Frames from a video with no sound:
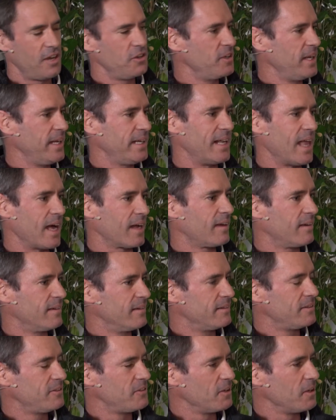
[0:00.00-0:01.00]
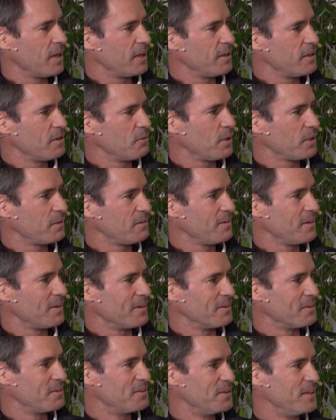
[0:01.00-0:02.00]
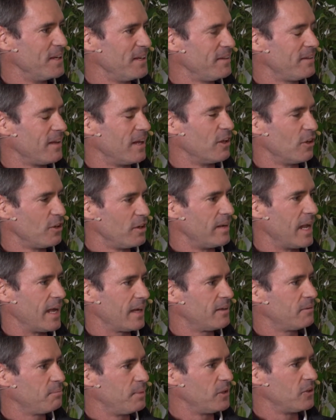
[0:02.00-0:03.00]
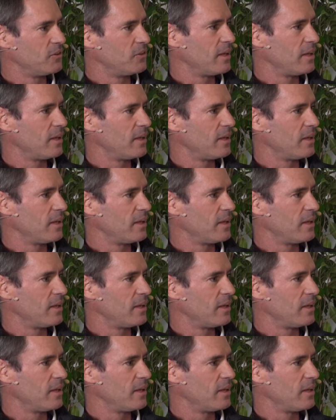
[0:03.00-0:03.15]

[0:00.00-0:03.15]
need luck. So I don't know what. Yeah, you need a lot of luck, because